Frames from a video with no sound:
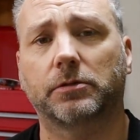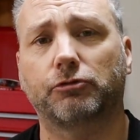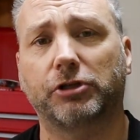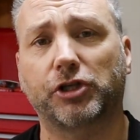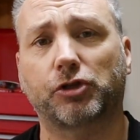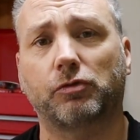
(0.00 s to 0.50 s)

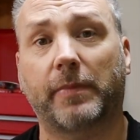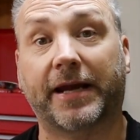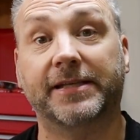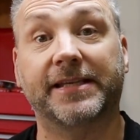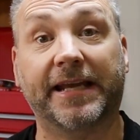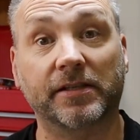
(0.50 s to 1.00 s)
traditional
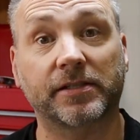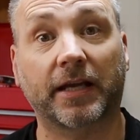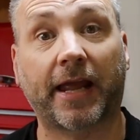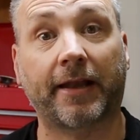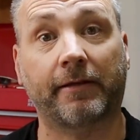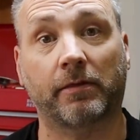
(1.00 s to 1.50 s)
magazines
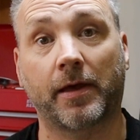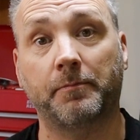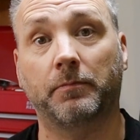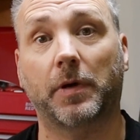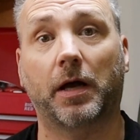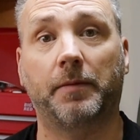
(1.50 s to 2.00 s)
and getting
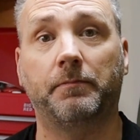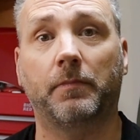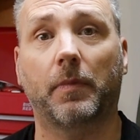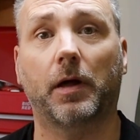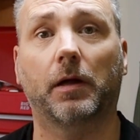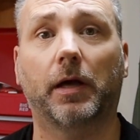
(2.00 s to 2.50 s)

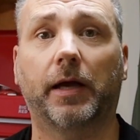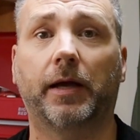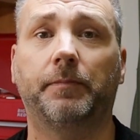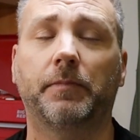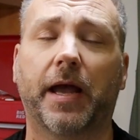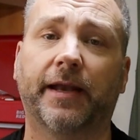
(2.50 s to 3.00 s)
them
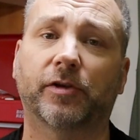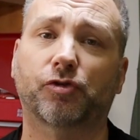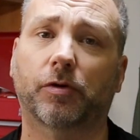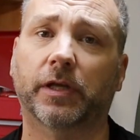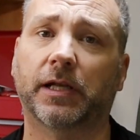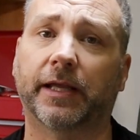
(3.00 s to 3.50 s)

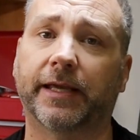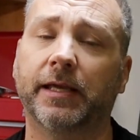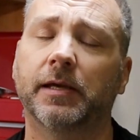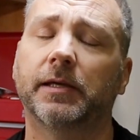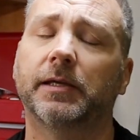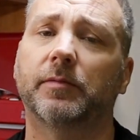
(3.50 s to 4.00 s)

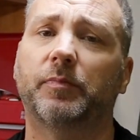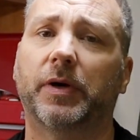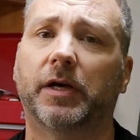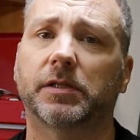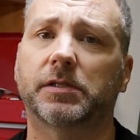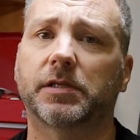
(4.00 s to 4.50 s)
electronically,
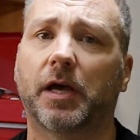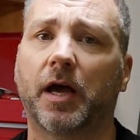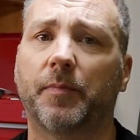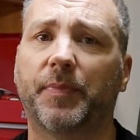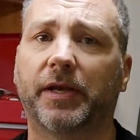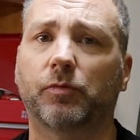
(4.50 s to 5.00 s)
but
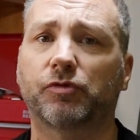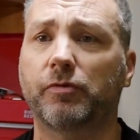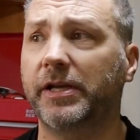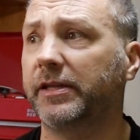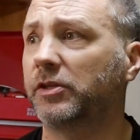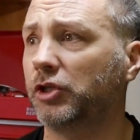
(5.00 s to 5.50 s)
it was
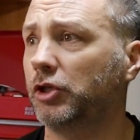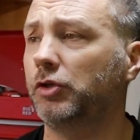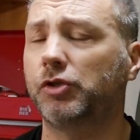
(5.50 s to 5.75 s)
really the